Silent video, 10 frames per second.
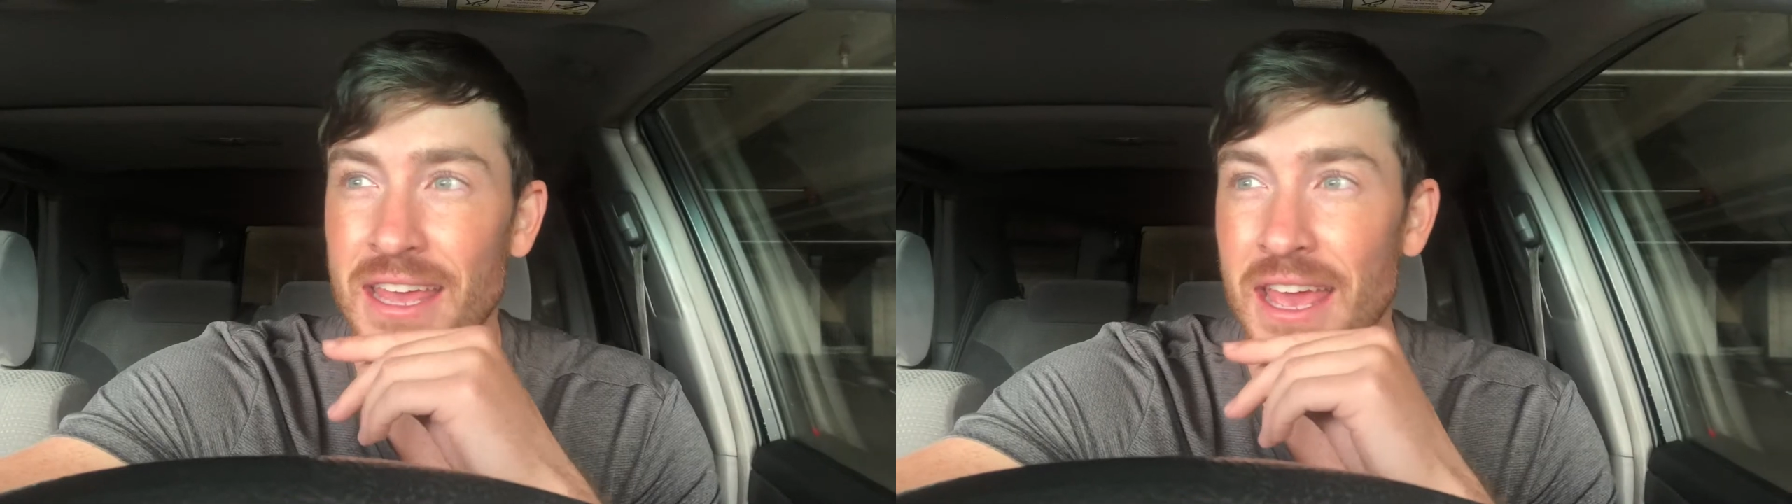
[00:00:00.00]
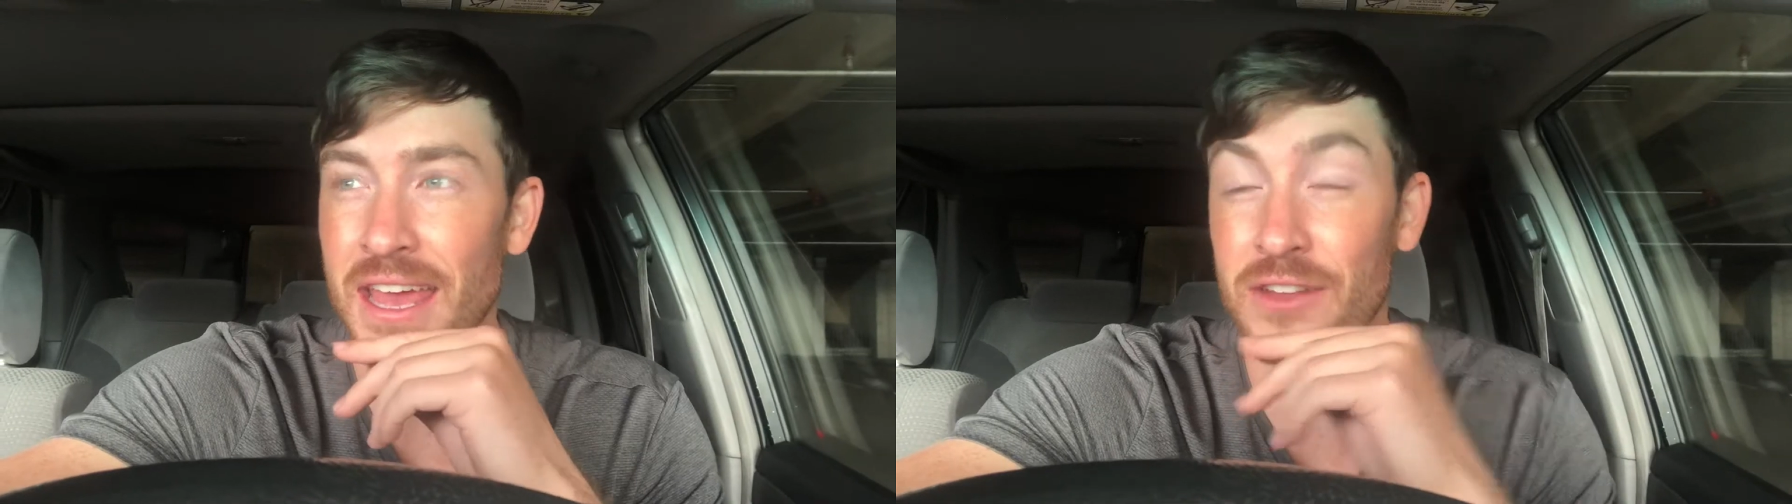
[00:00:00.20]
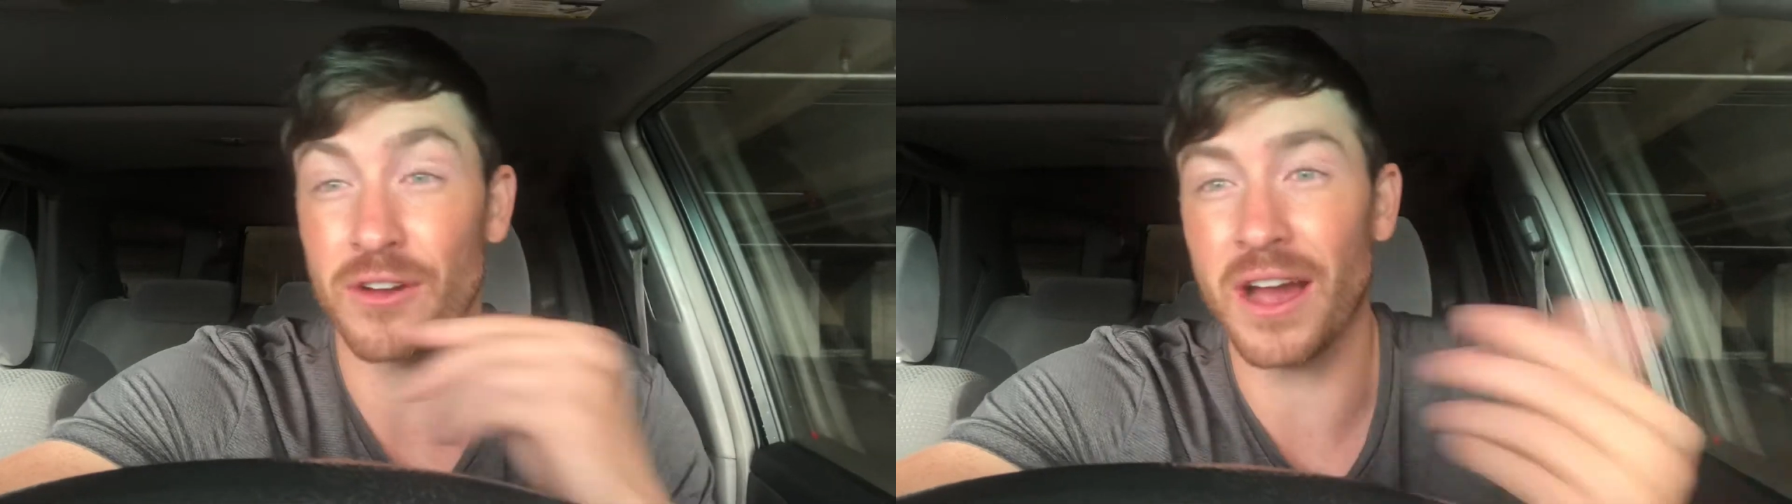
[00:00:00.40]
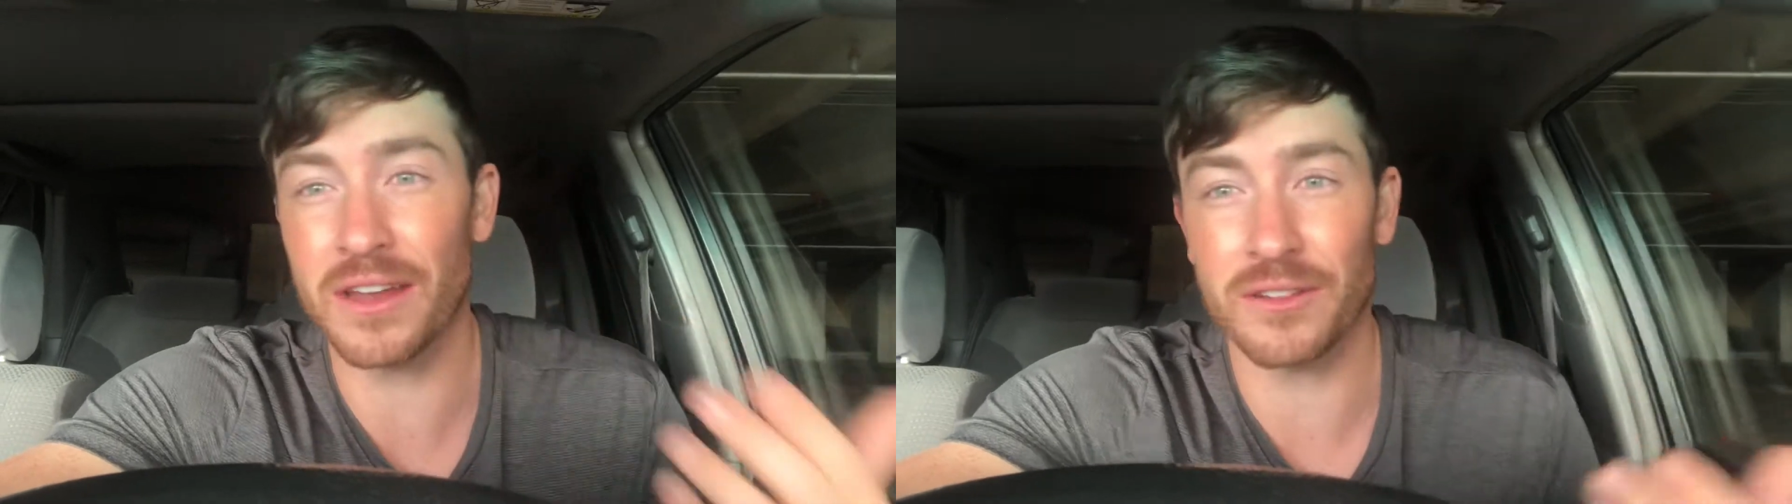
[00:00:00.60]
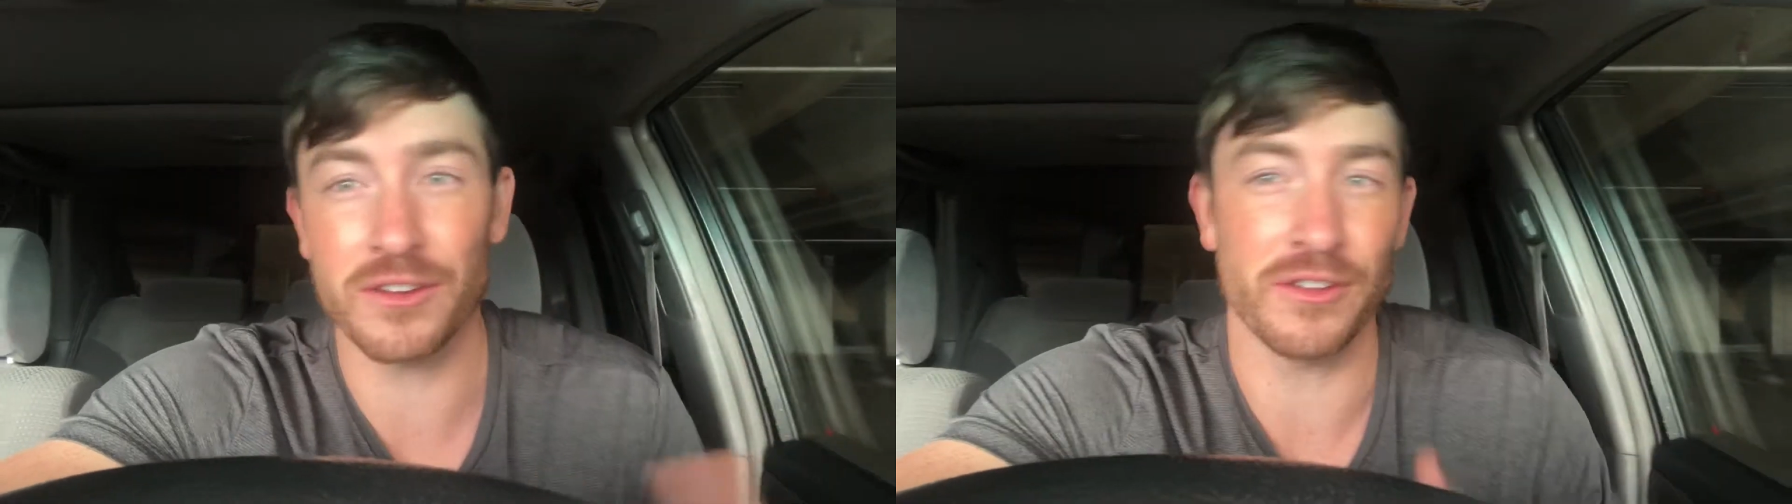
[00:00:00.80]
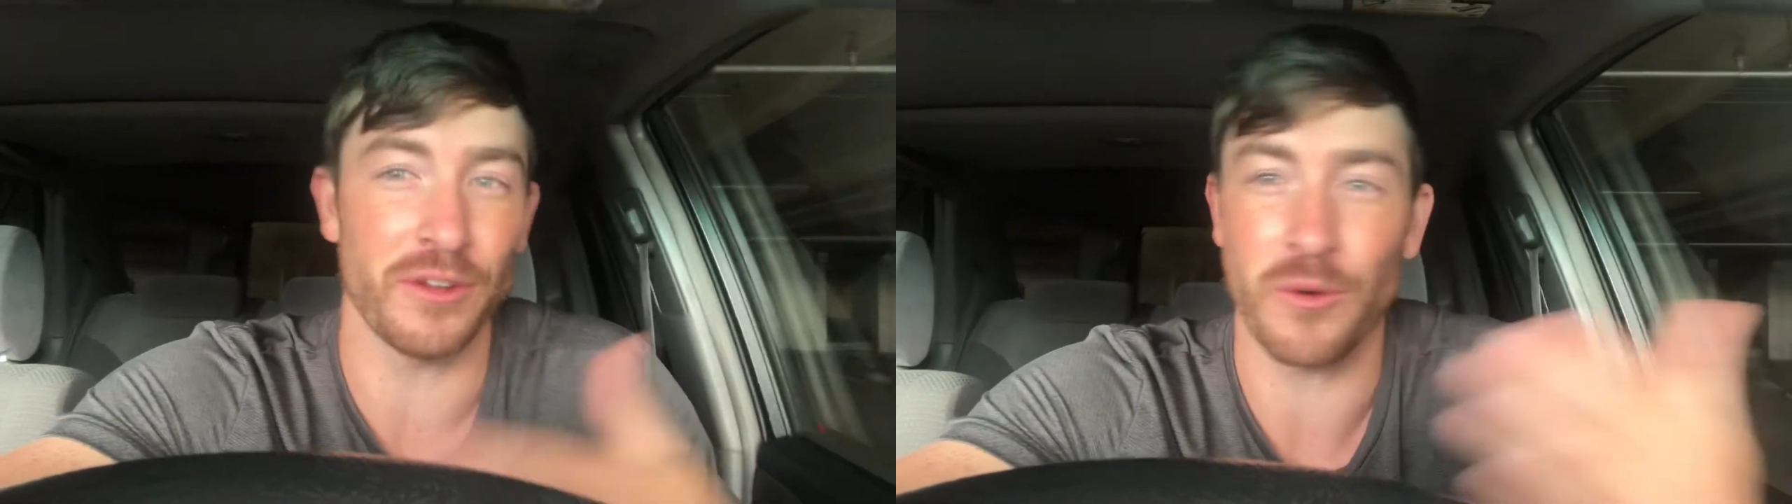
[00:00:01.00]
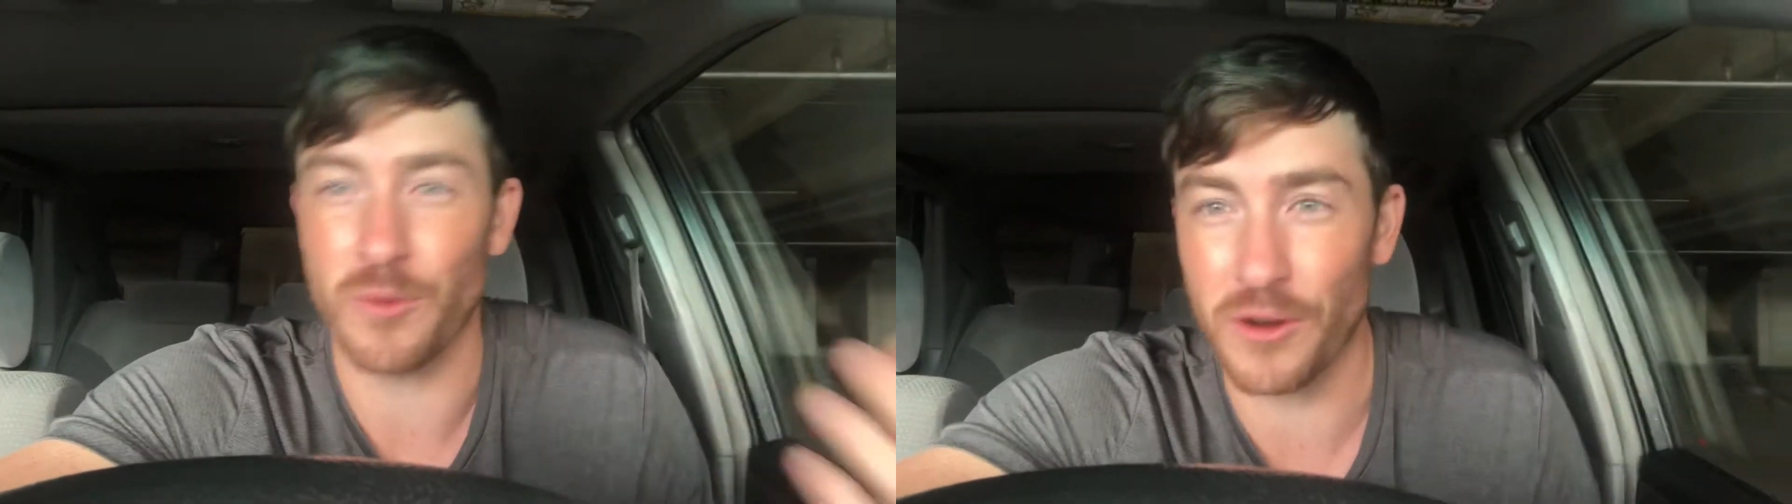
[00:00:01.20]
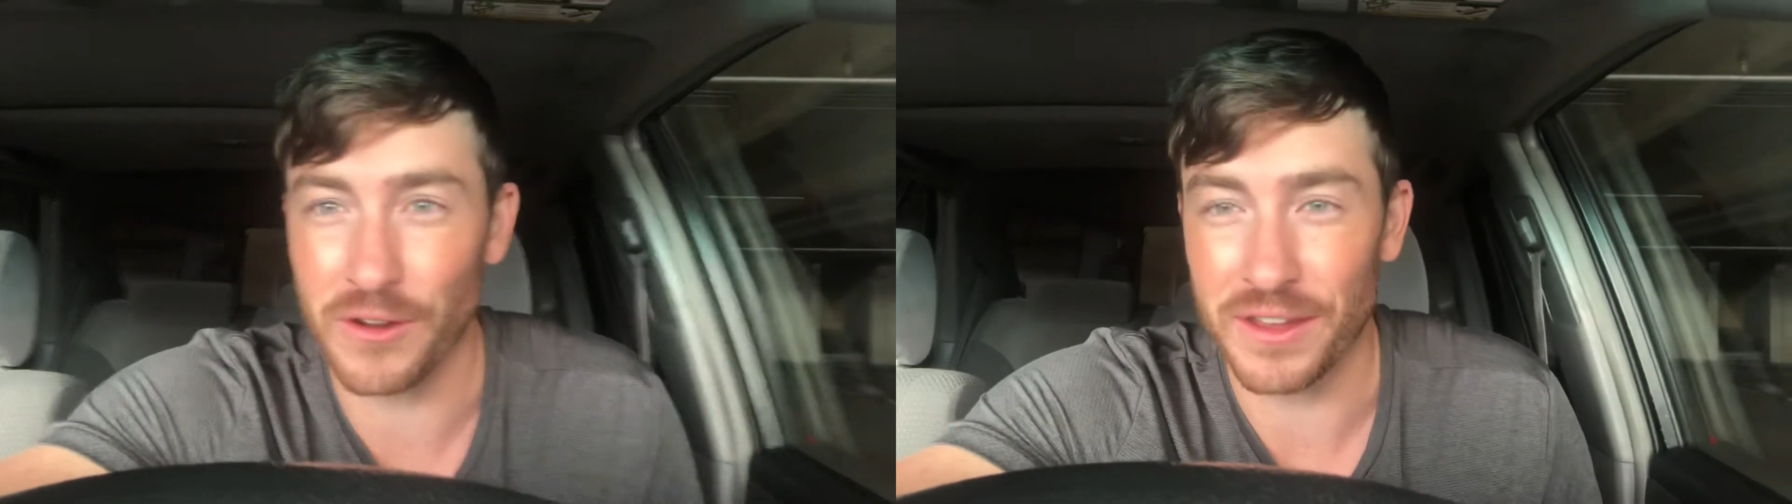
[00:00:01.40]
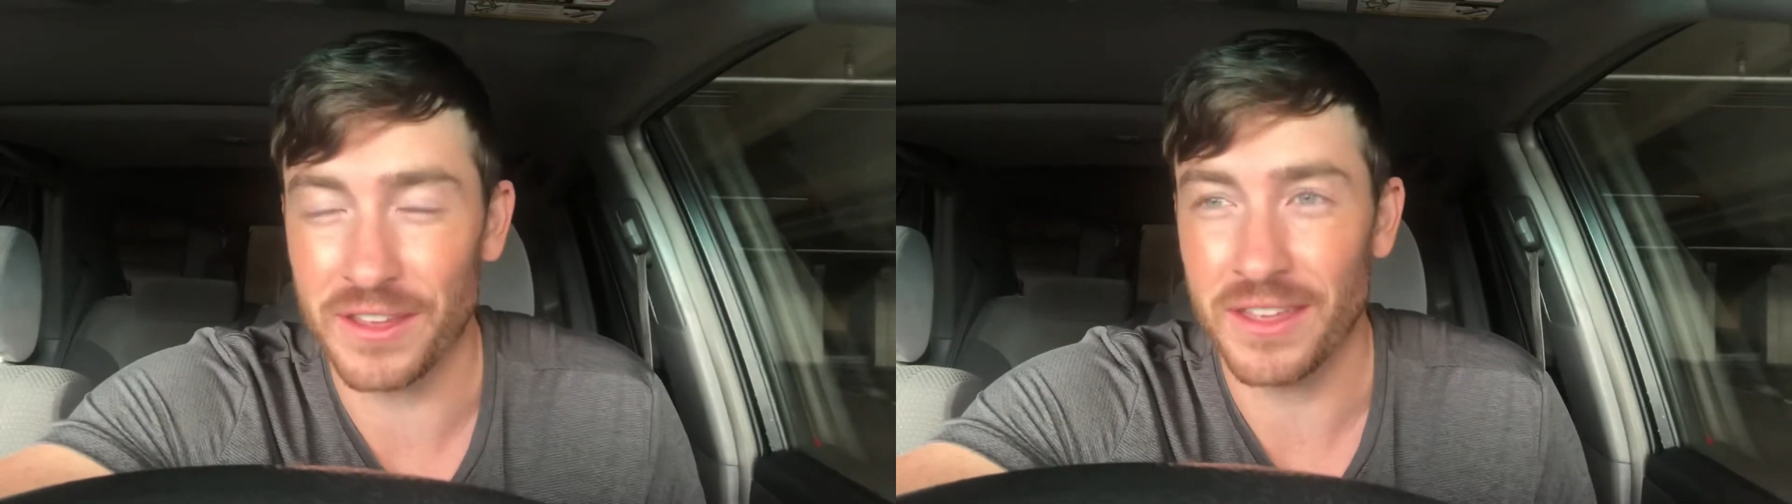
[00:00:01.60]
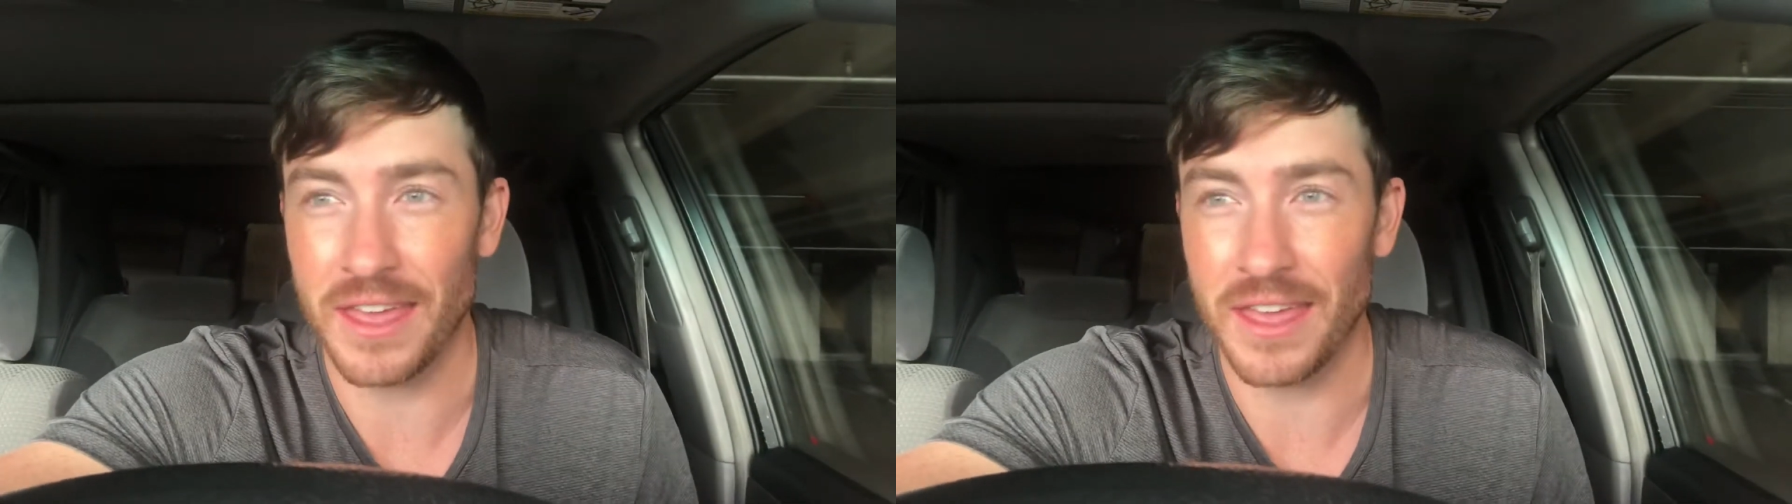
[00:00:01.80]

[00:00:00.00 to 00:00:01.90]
and you're a hodler, you don't worry.